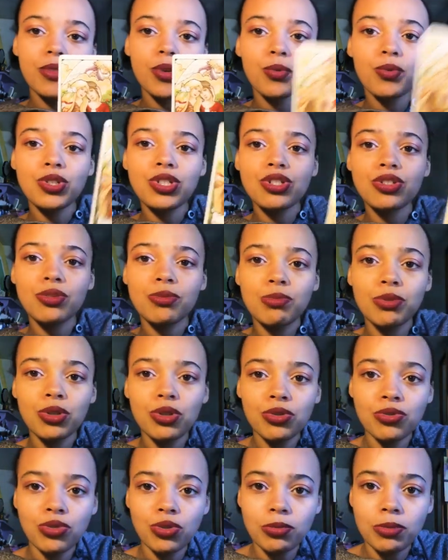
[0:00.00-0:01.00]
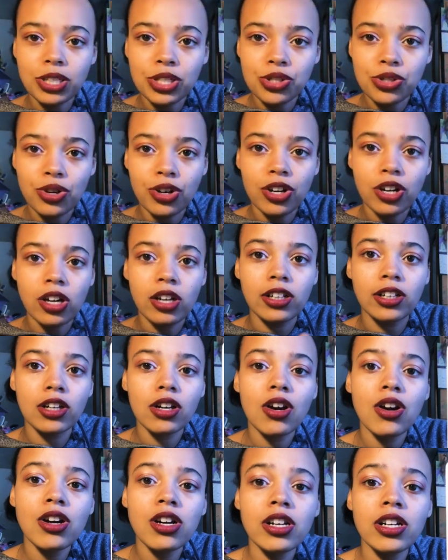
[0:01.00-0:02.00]
which is a beautiful major arcana
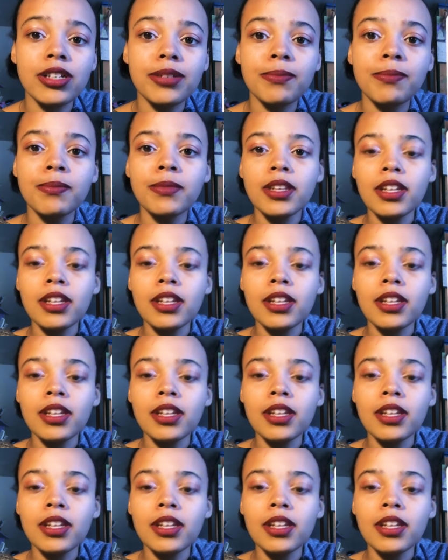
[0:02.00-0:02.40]
card,